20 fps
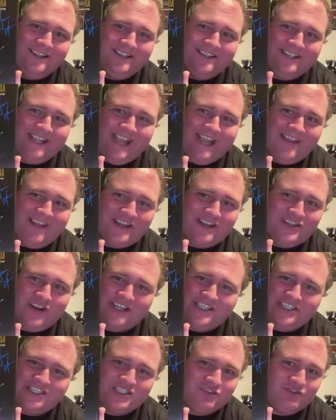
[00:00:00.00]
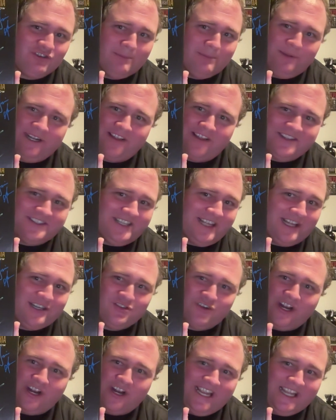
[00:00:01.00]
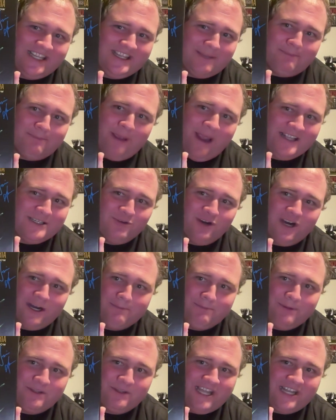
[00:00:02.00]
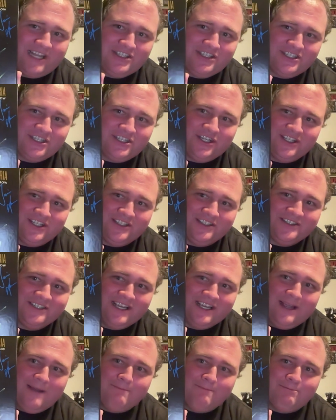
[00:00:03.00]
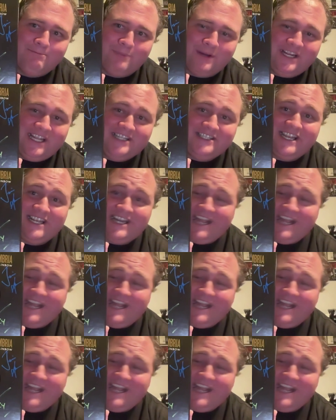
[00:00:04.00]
they tried scribbling on this thing. They tried to get the paint to work, but they just couldn't. But he did